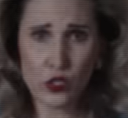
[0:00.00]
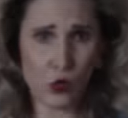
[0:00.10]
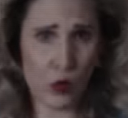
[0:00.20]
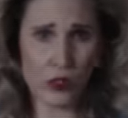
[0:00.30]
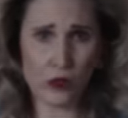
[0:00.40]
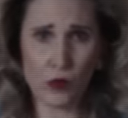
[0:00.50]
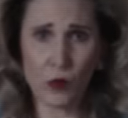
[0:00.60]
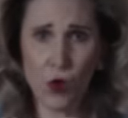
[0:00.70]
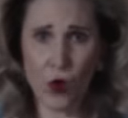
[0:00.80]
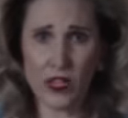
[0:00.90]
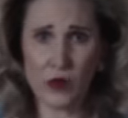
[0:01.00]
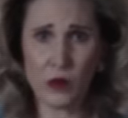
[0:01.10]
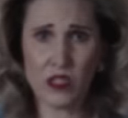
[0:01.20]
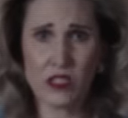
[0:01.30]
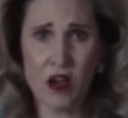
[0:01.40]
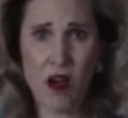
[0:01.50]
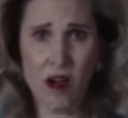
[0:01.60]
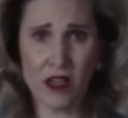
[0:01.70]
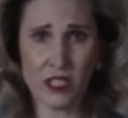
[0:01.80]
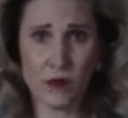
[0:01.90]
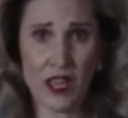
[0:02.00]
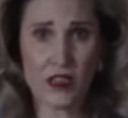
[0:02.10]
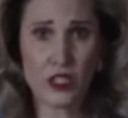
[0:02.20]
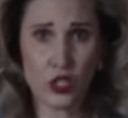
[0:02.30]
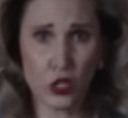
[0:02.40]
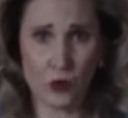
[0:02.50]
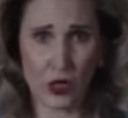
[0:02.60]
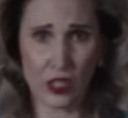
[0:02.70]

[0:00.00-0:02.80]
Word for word: Sources report it was caused by the Super